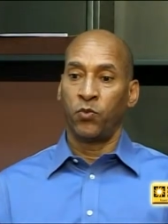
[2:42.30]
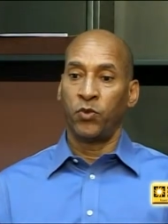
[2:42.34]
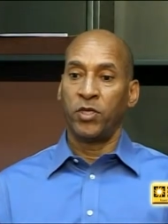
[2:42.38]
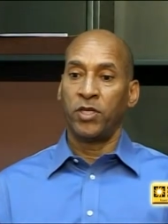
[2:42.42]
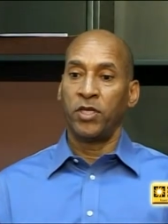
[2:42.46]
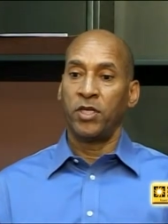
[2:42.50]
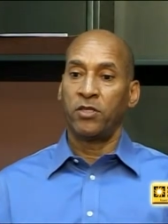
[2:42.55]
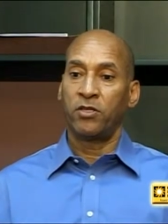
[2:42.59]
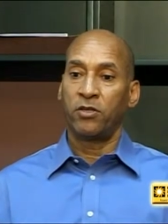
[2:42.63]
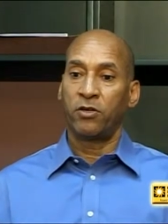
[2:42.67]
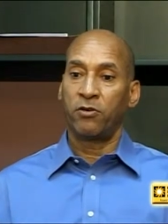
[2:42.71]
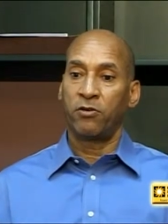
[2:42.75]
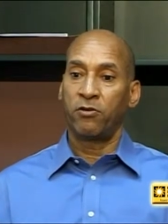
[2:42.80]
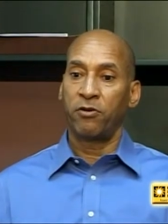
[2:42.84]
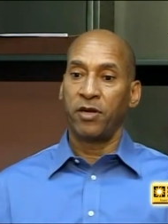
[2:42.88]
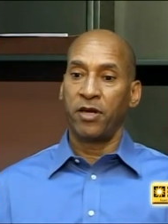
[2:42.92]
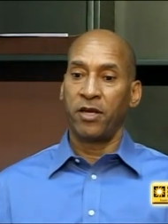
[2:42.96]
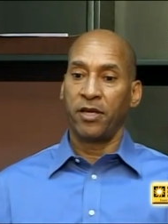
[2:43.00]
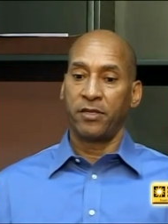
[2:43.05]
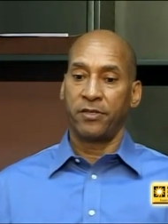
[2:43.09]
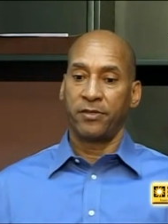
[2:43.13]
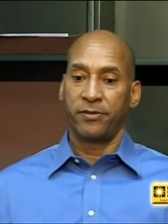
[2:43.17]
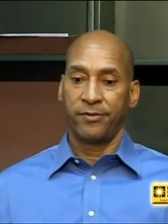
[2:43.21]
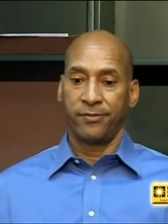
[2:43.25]
we need to
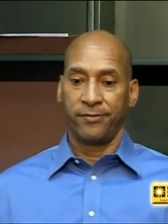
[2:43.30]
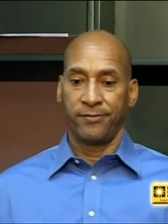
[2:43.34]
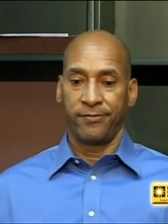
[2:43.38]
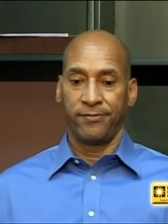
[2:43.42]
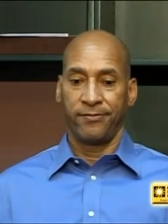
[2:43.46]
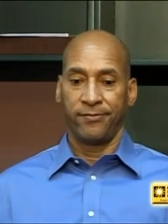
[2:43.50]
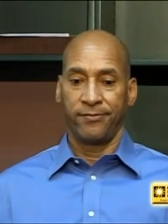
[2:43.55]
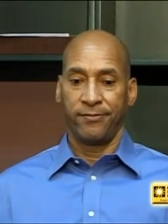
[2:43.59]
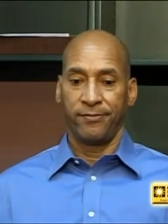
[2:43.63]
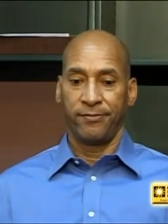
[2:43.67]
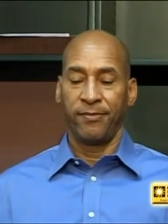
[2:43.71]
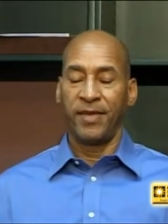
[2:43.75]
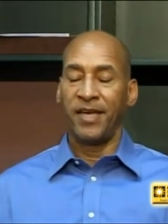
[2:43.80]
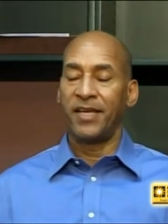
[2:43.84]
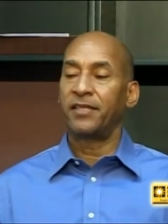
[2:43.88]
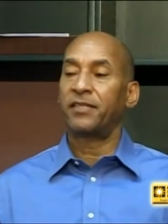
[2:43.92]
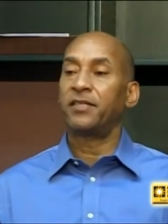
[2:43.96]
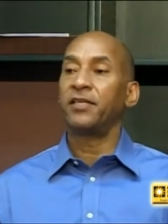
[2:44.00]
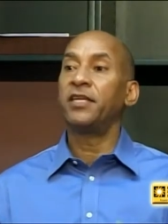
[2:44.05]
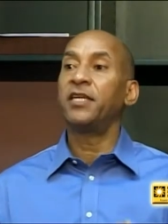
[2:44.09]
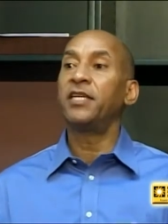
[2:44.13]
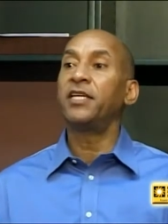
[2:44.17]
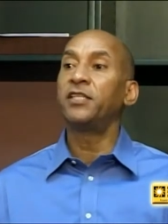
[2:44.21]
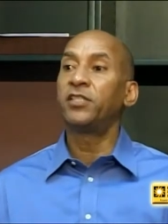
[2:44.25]
make
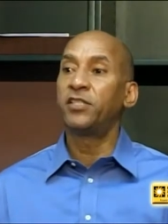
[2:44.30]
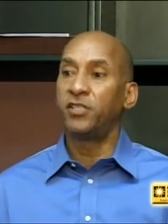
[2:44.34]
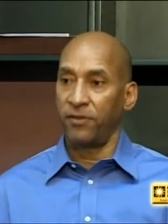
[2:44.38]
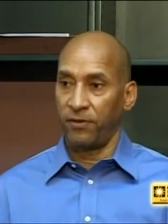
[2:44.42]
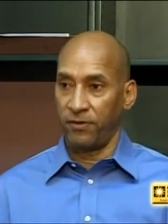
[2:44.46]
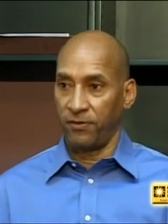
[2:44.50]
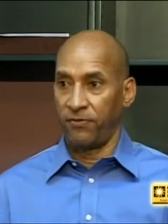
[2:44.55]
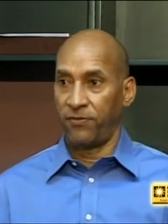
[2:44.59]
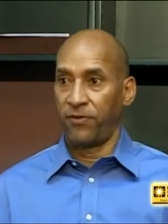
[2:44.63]
it easy